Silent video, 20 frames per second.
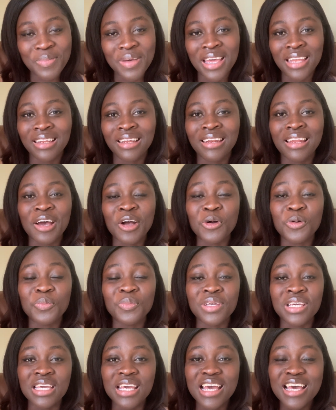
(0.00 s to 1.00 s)
and then I will
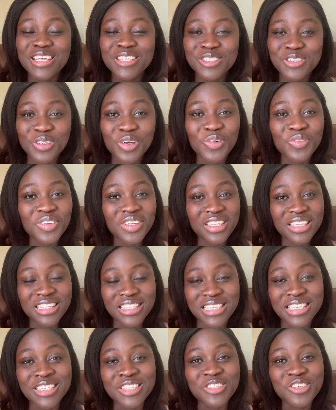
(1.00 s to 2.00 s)
be solving
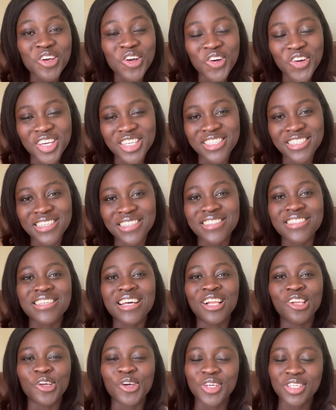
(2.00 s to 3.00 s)
these questions
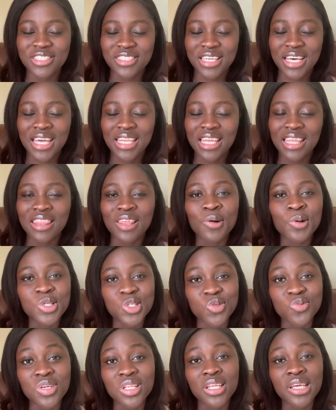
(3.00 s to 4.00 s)
alongside, and that
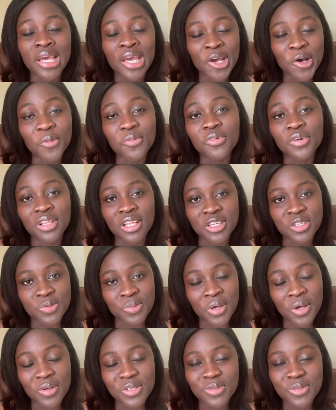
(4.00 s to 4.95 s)
was really helpful as well.